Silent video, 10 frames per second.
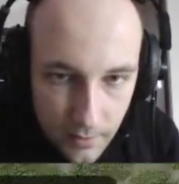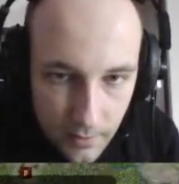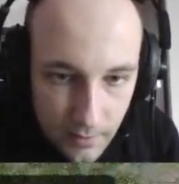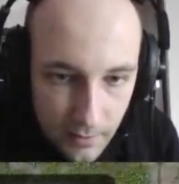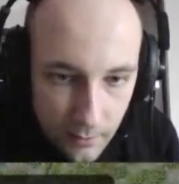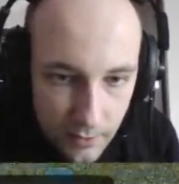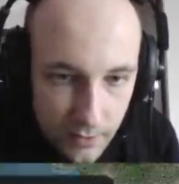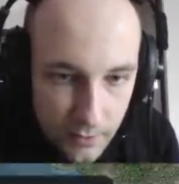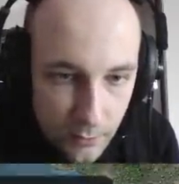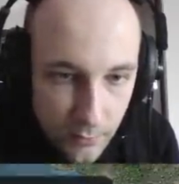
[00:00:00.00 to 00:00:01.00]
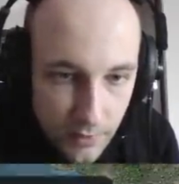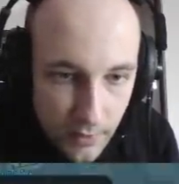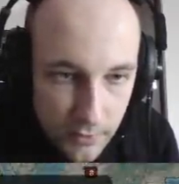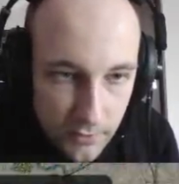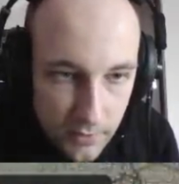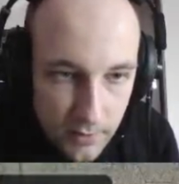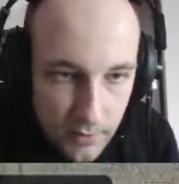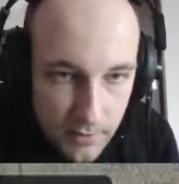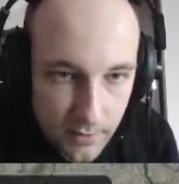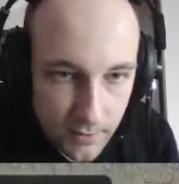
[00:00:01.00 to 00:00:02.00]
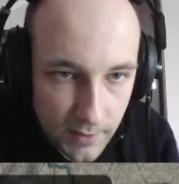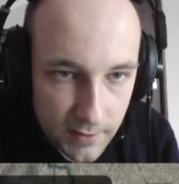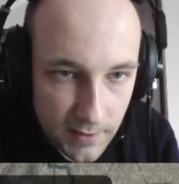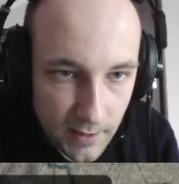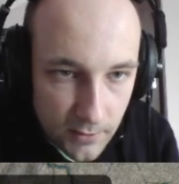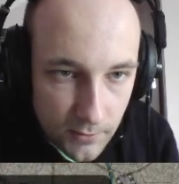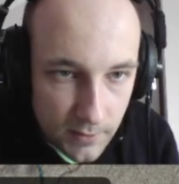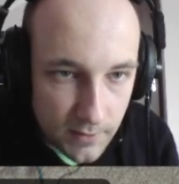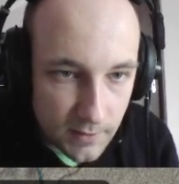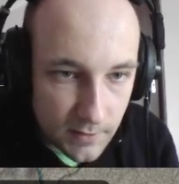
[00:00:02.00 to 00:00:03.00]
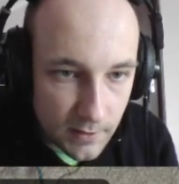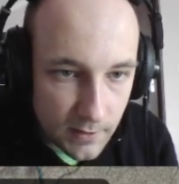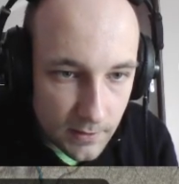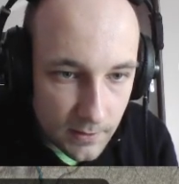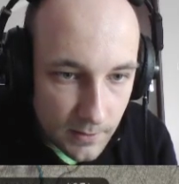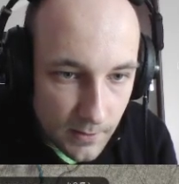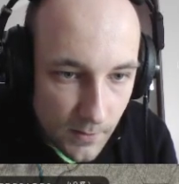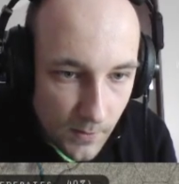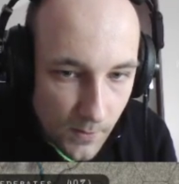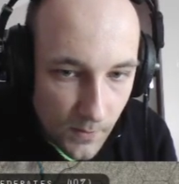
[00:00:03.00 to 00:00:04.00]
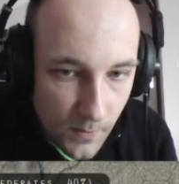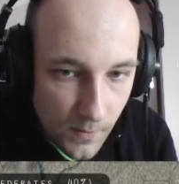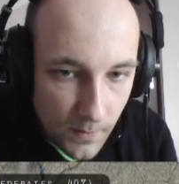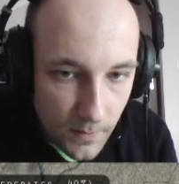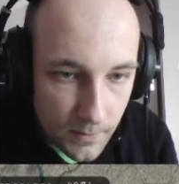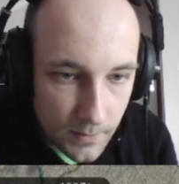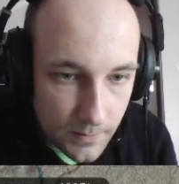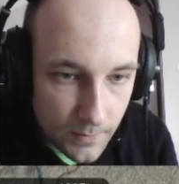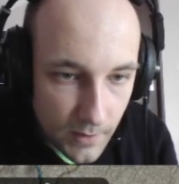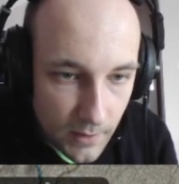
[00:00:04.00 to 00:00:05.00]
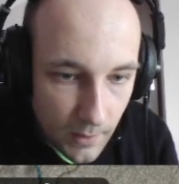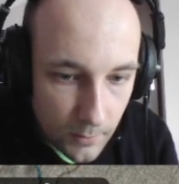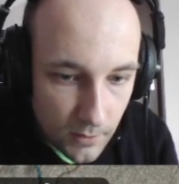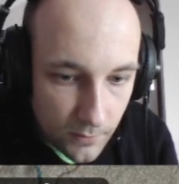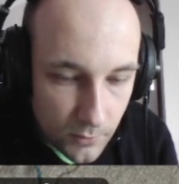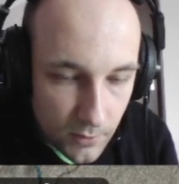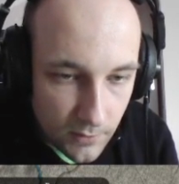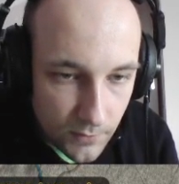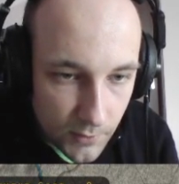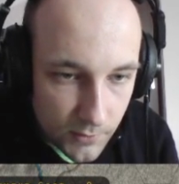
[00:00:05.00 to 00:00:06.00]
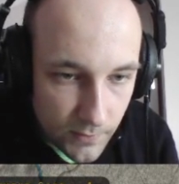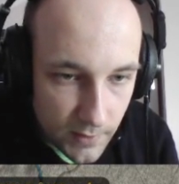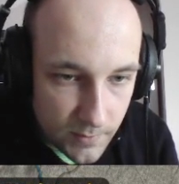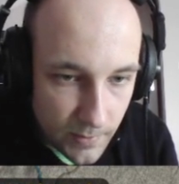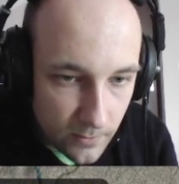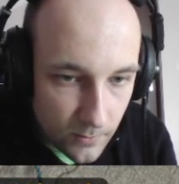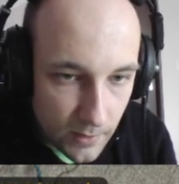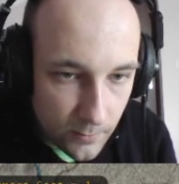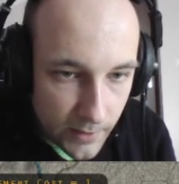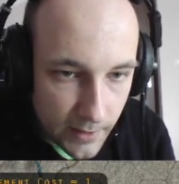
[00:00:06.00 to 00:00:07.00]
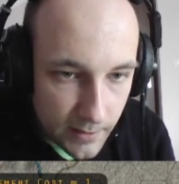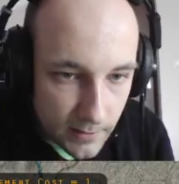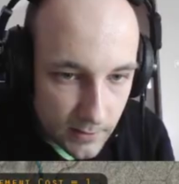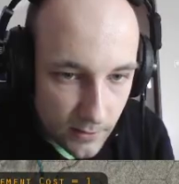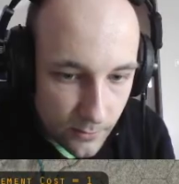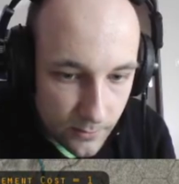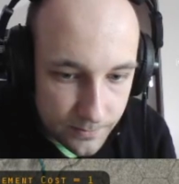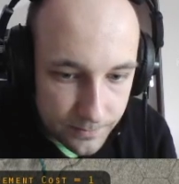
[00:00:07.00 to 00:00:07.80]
And the question is, do we actually receive extra units in here? I would love to reinforce it first, but well, we can't, so